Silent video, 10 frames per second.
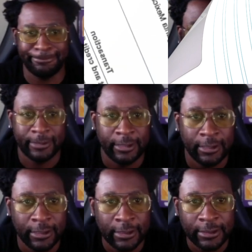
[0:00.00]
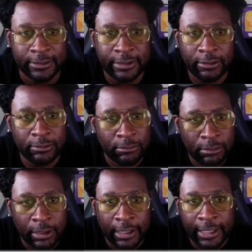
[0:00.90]
So,
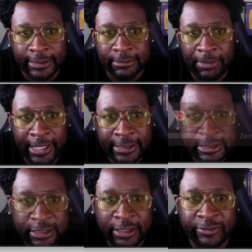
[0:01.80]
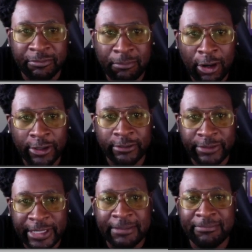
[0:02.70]
as a manager of
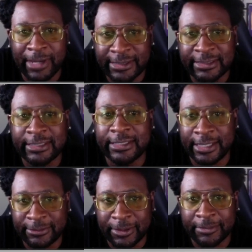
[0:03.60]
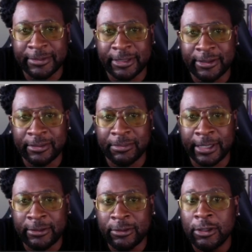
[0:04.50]
Margarita Mexican, that's what I'm talking
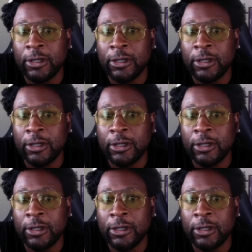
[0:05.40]
about,